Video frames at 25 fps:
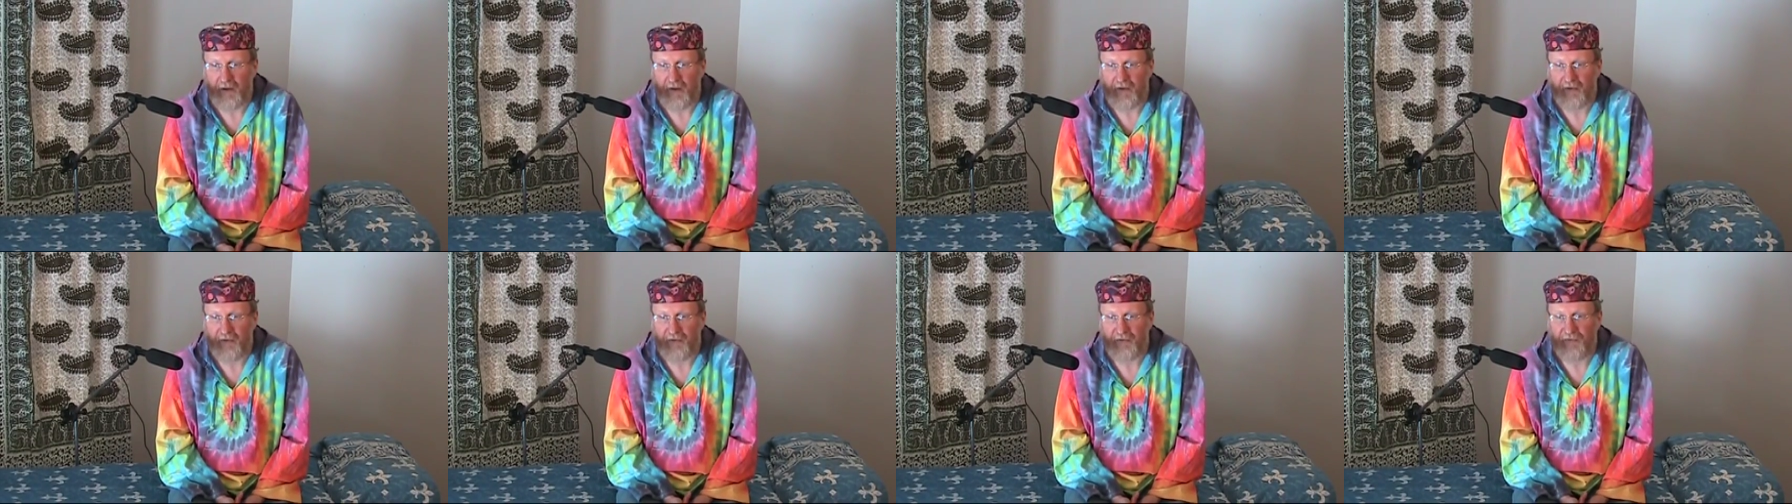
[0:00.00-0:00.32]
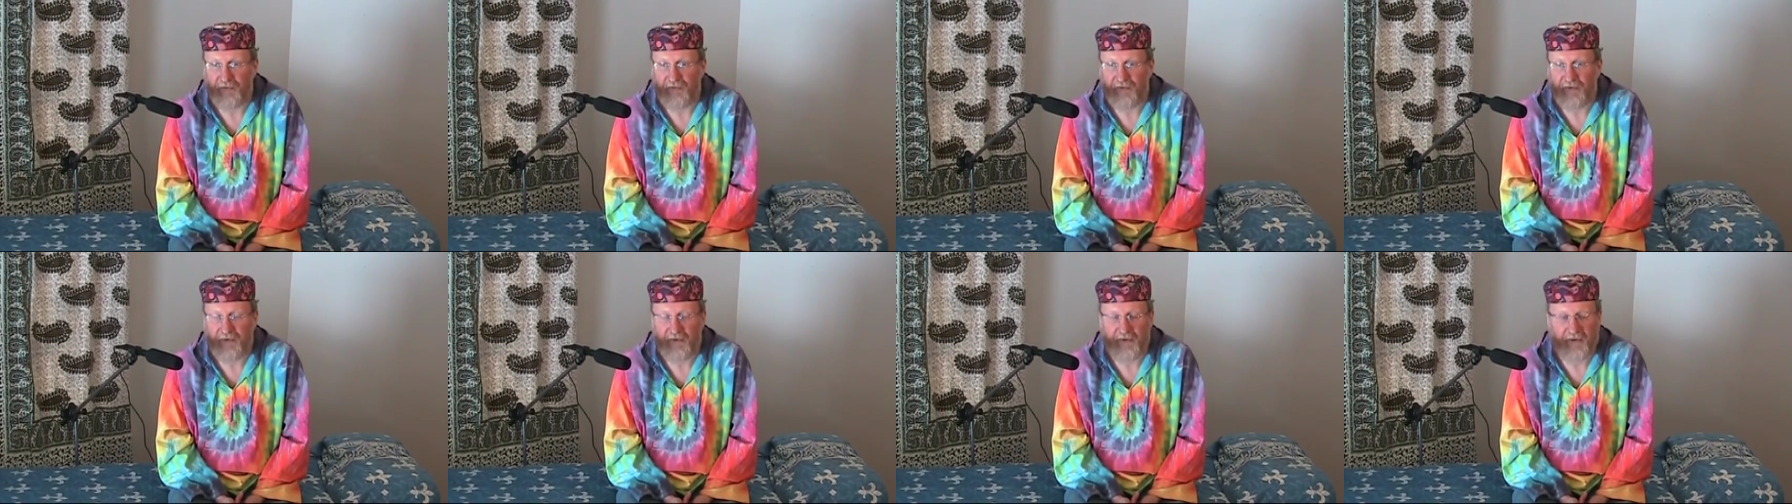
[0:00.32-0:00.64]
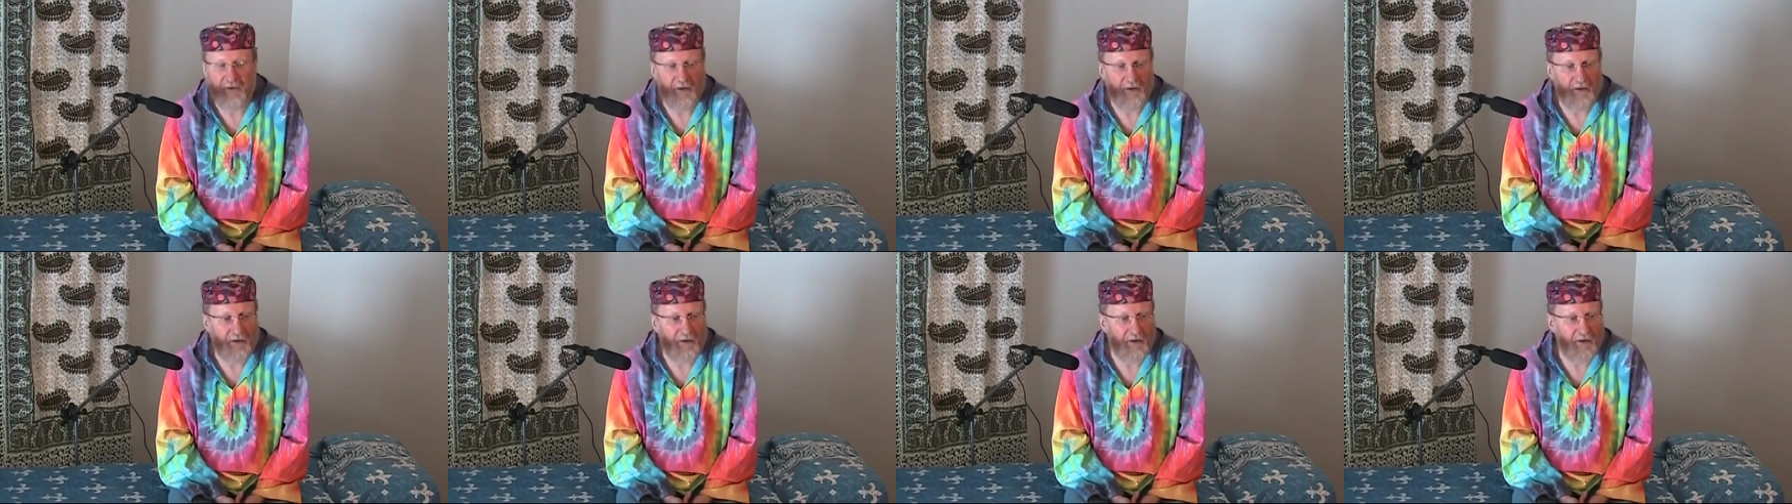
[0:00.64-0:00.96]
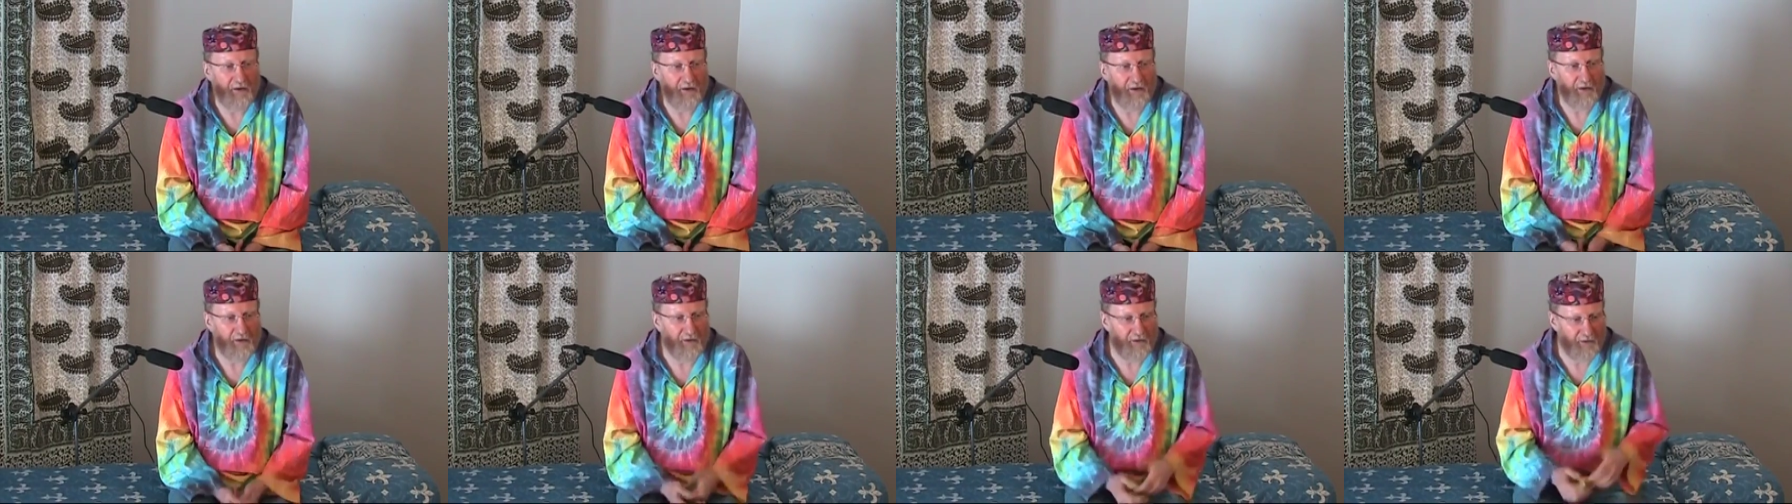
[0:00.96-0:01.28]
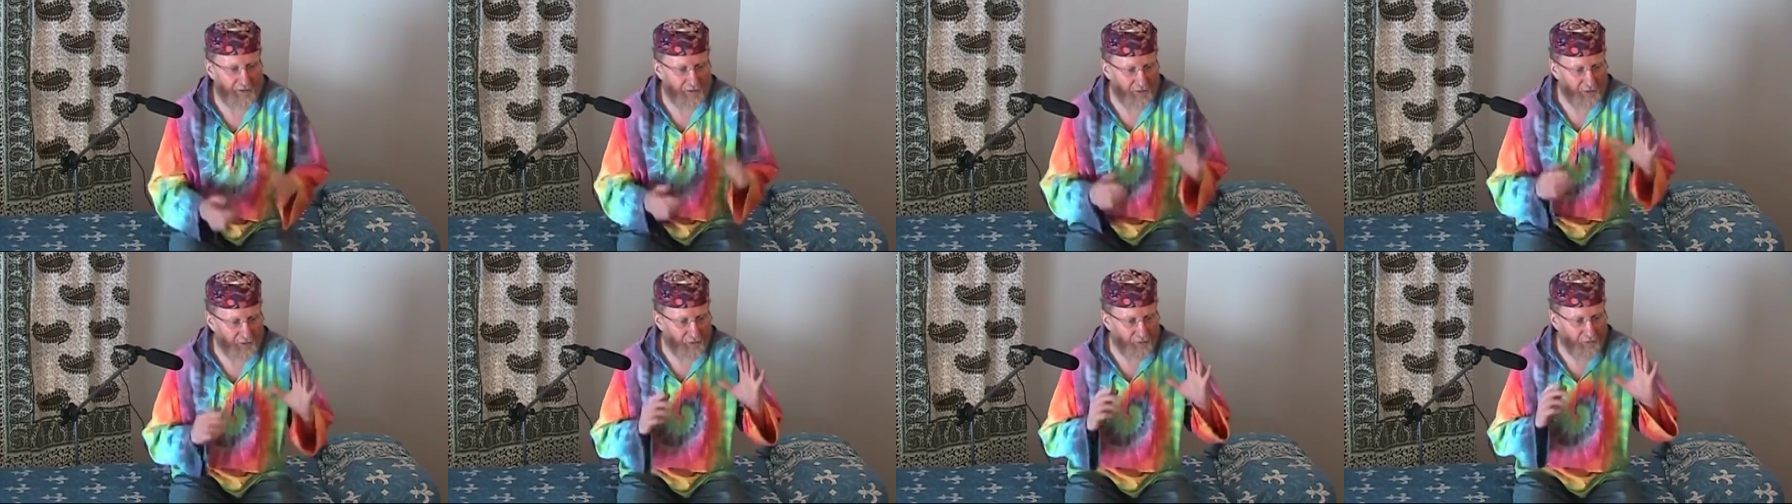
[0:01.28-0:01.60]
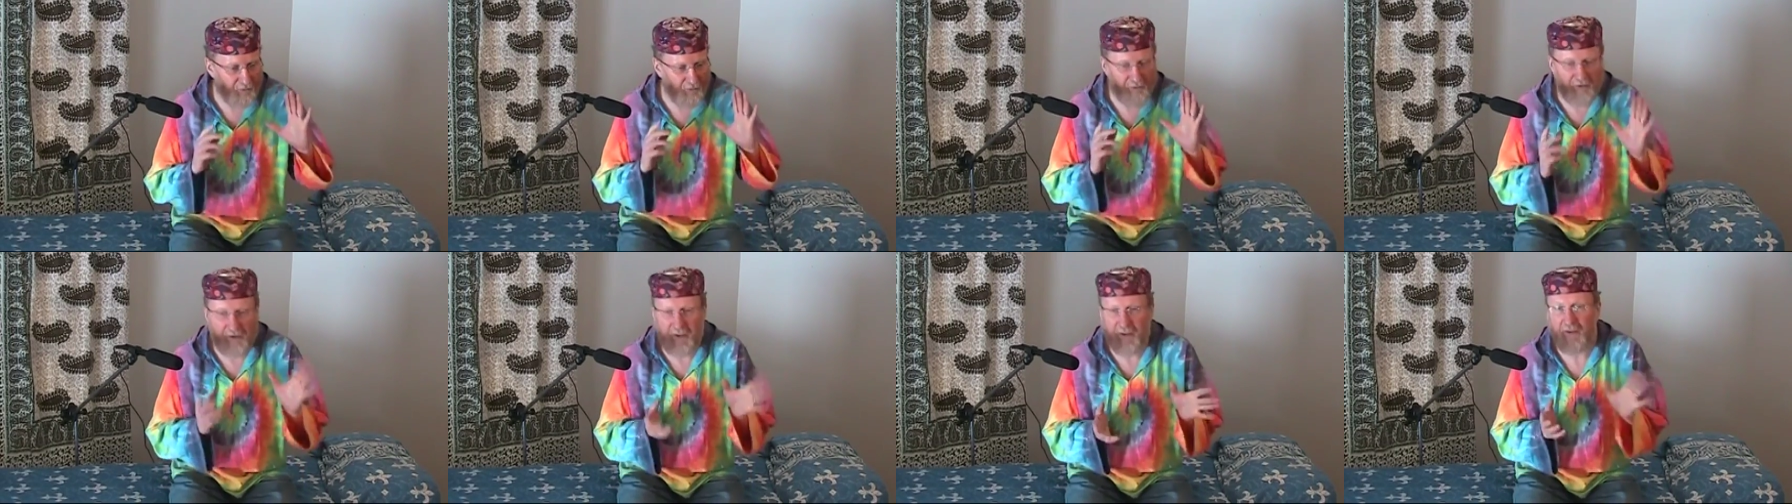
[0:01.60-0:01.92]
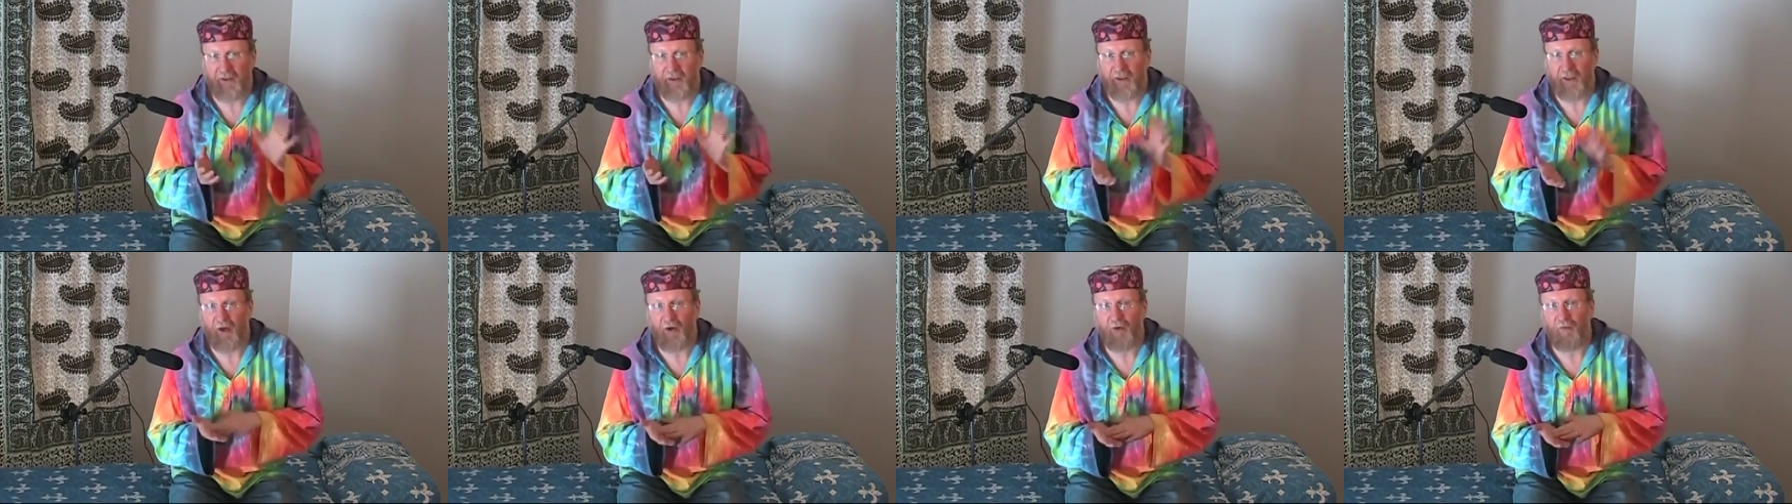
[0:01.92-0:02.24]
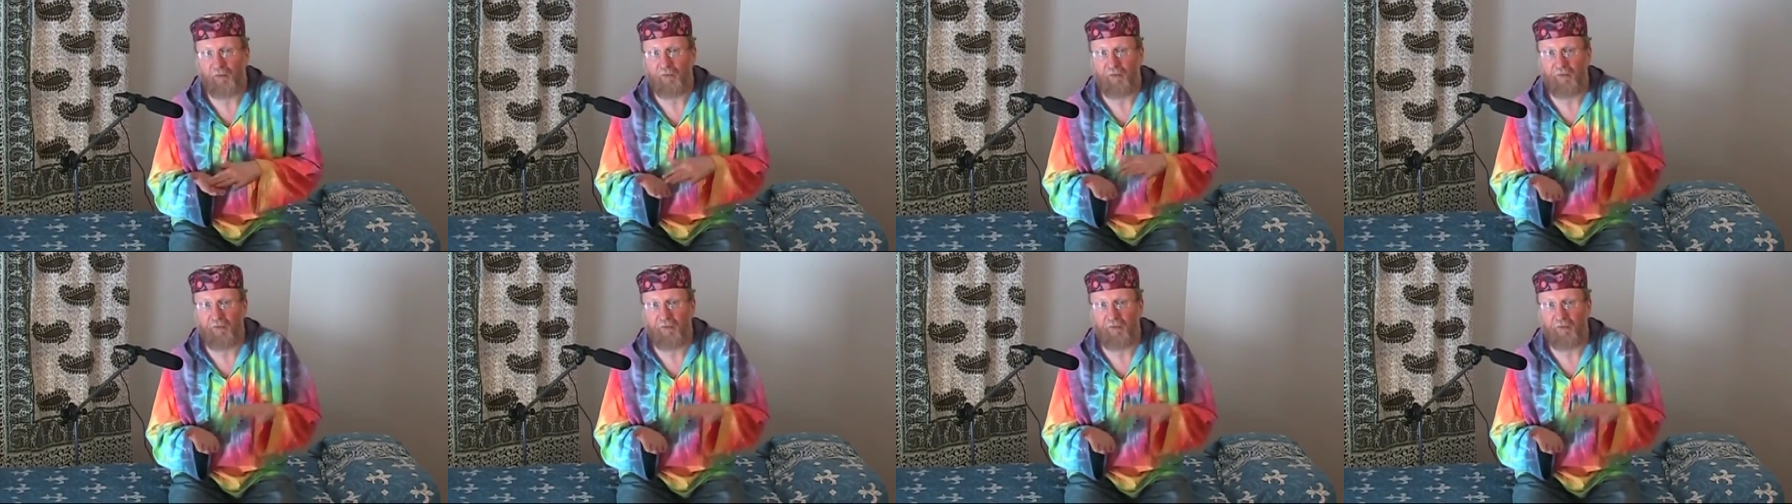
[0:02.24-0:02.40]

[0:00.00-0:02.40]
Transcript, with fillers: the rate how